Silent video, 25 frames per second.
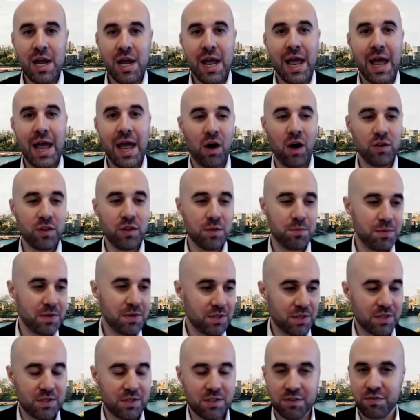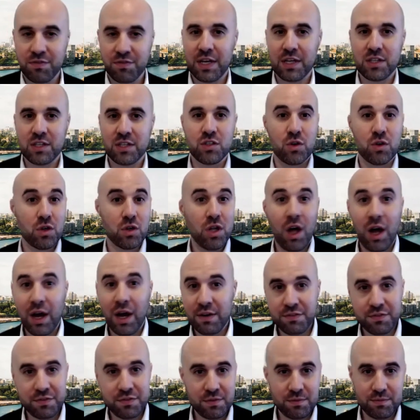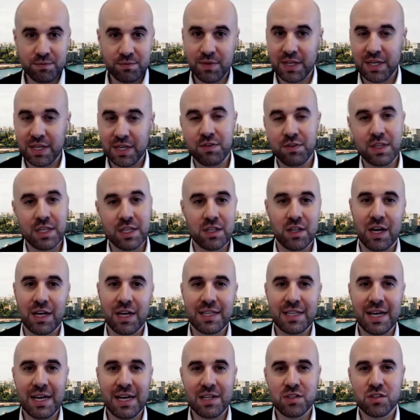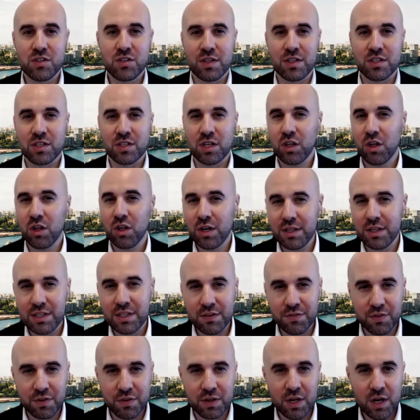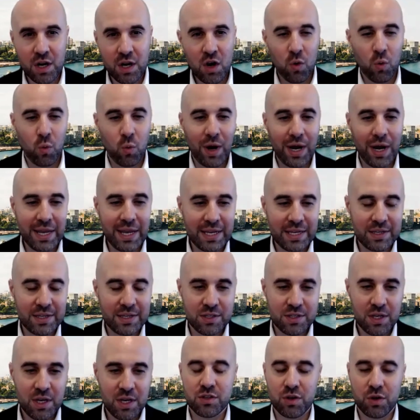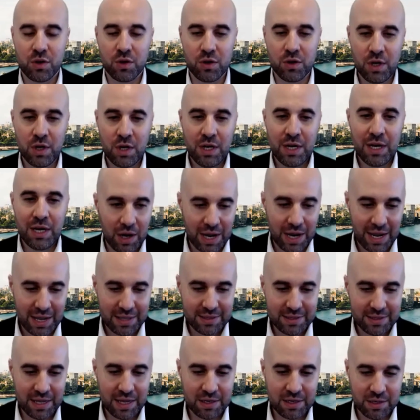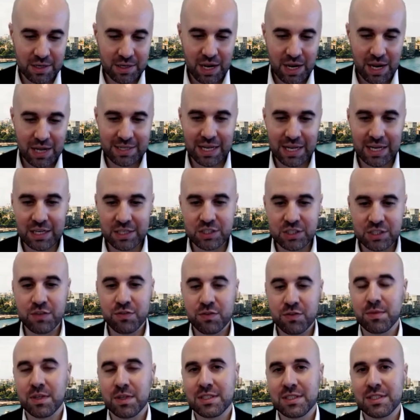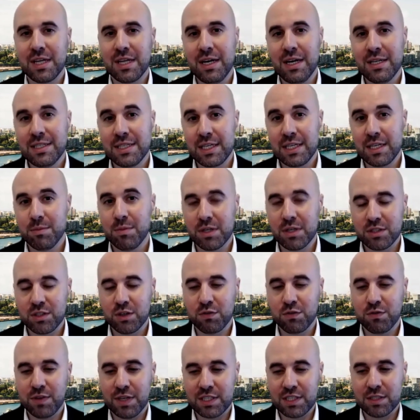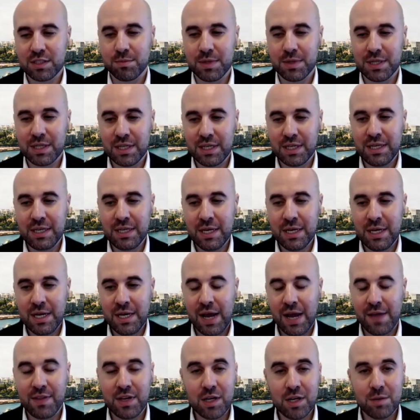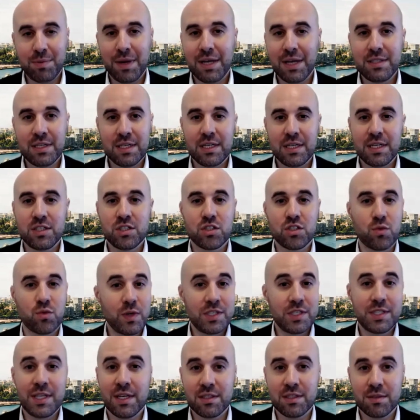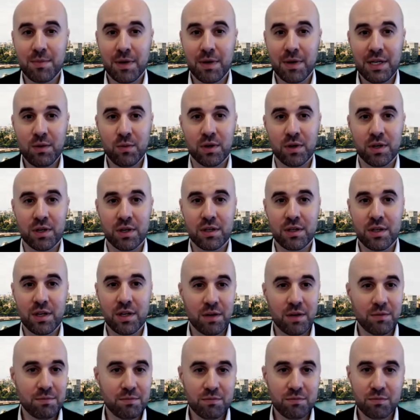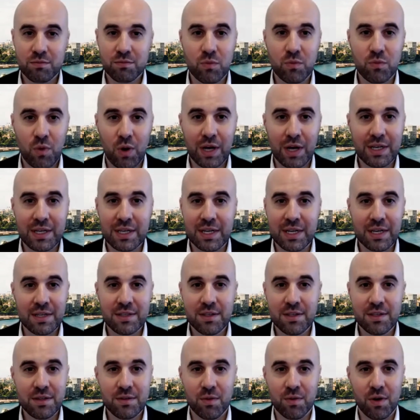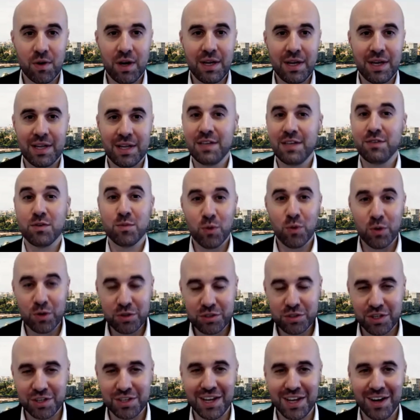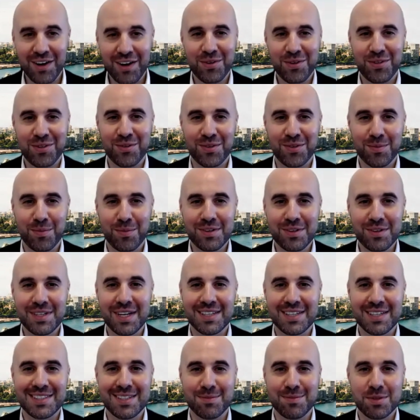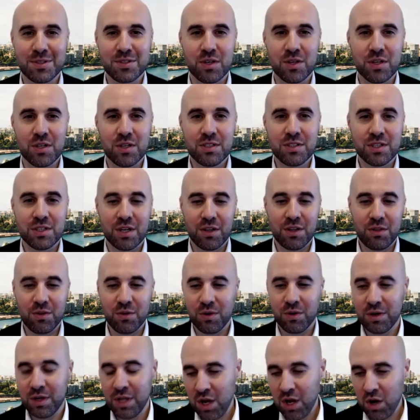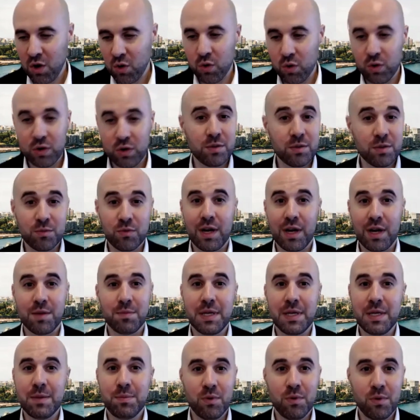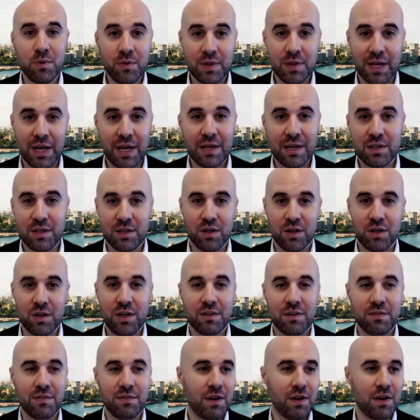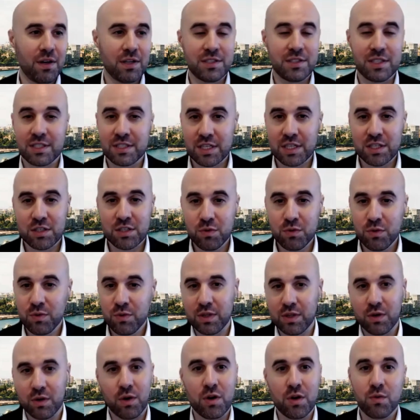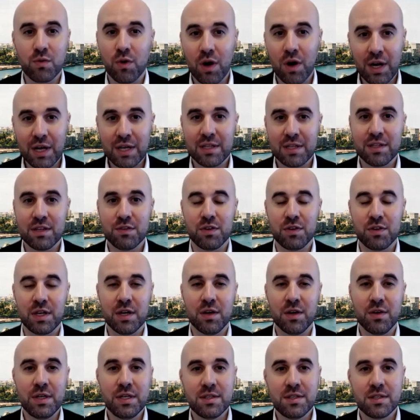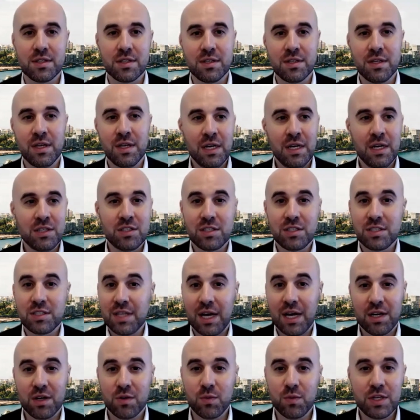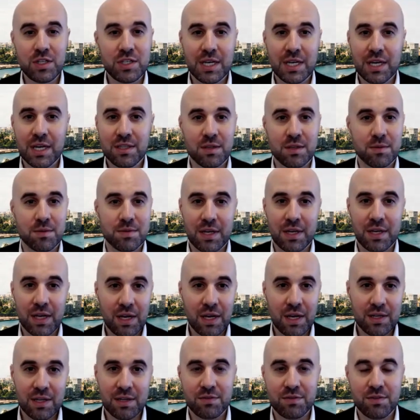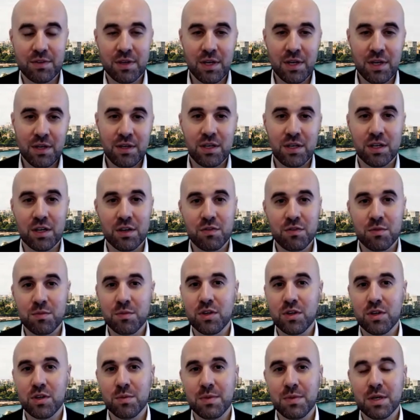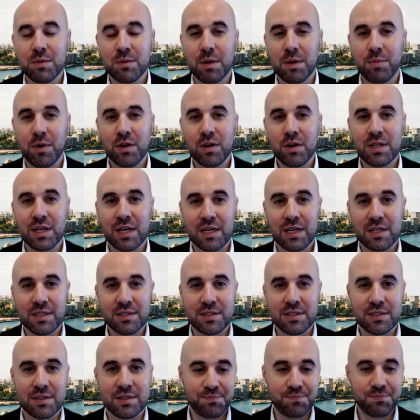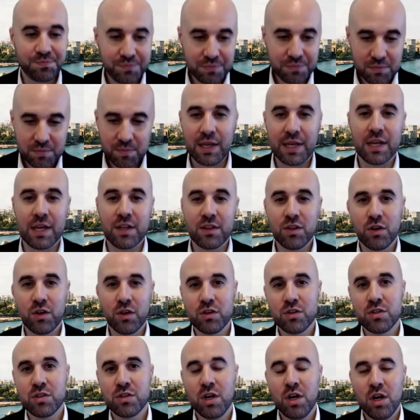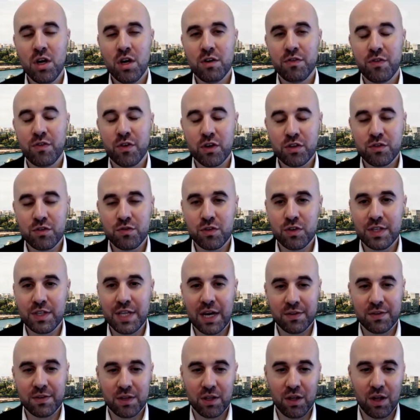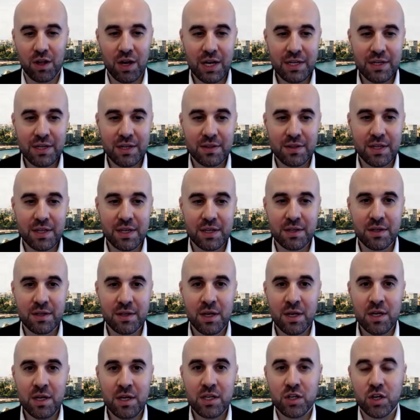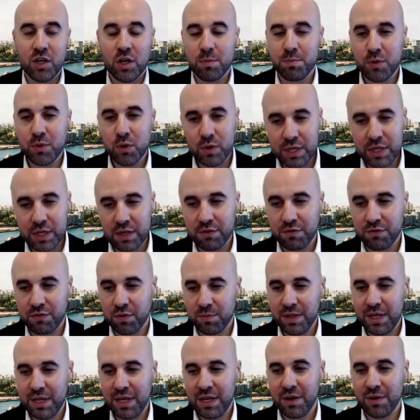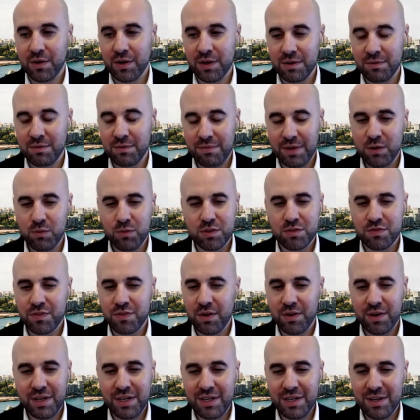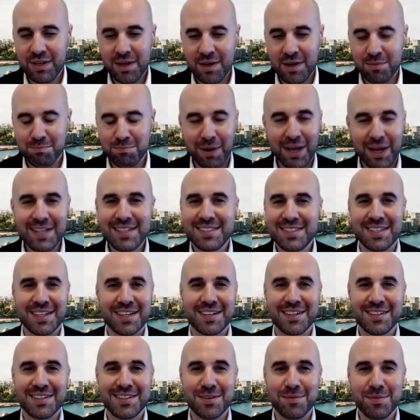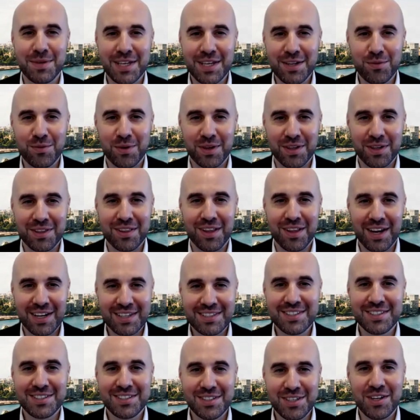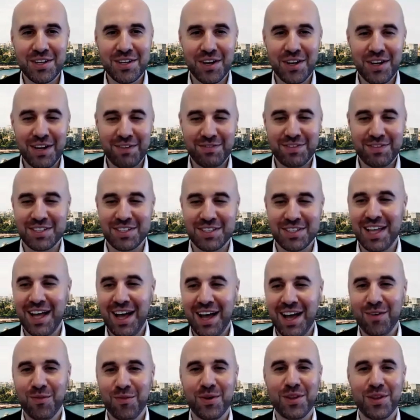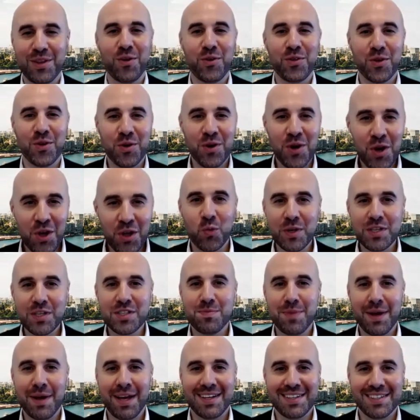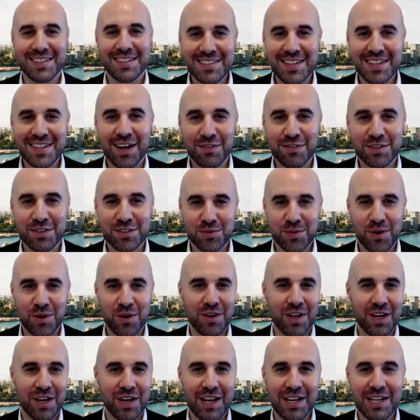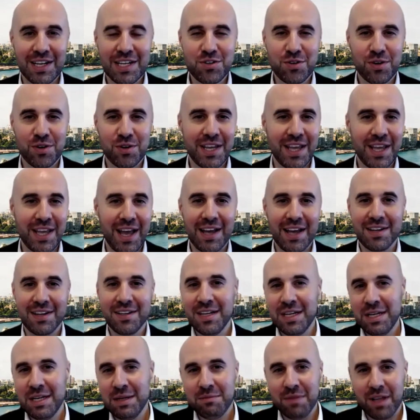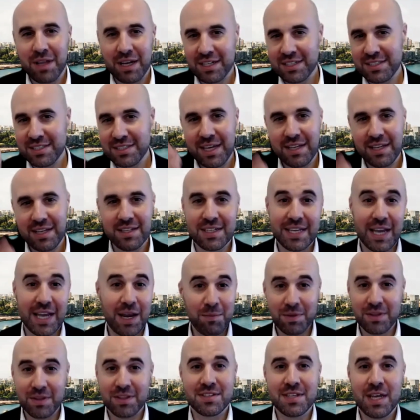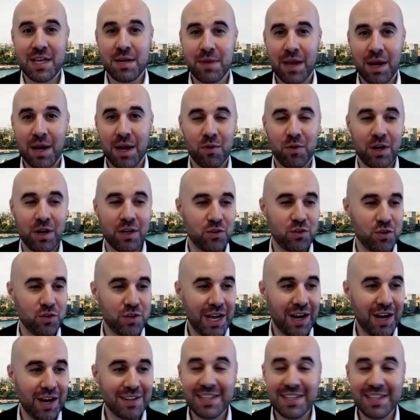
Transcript: how the business affects your life and everything like that. So there's a lot of different ways. So I had that analogy from the start to give myself flexibility. And then I basically just reached out to my network. I'm quite connected, right? And even more so now with all the podcast episodes. And I thought, who are some great people that, are successful in their own right in different areas, and just started reaching out to them, saying, hey, I'd love to, for you to be on my podcast, and get those first few down the line, and then, building it from there. And it was very basic to begin with. Like, just, you don't have to start with all the whiz bang stuff as well. Like I literally had like a standard camera, the same camera I do now. I